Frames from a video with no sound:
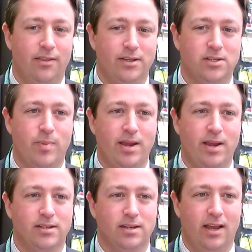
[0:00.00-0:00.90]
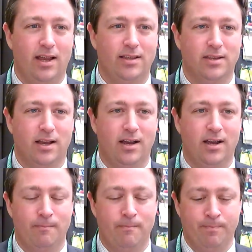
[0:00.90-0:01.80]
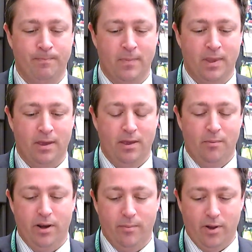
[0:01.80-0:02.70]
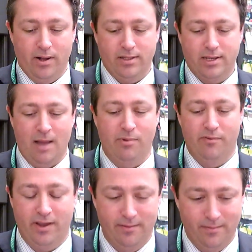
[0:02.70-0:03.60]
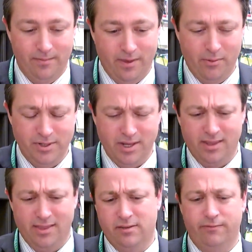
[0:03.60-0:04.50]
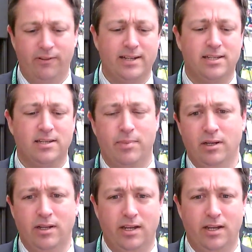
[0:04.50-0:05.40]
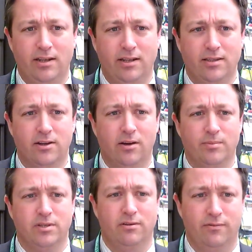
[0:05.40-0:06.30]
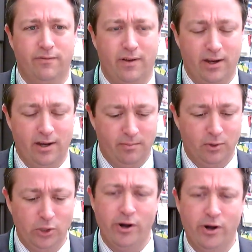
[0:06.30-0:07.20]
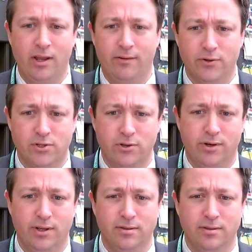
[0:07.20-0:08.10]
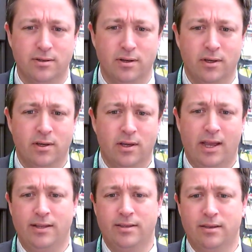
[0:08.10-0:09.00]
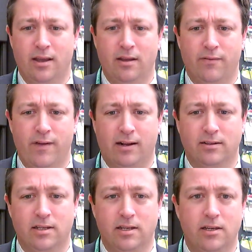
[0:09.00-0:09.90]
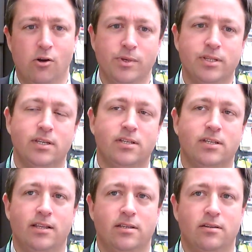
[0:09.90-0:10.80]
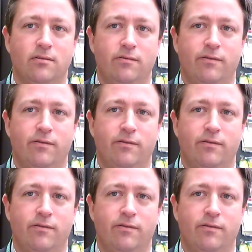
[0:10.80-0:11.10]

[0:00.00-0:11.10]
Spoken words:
space, and but on top of it, there was like this flexibility in terms of learning for students and faculty, almost this sense of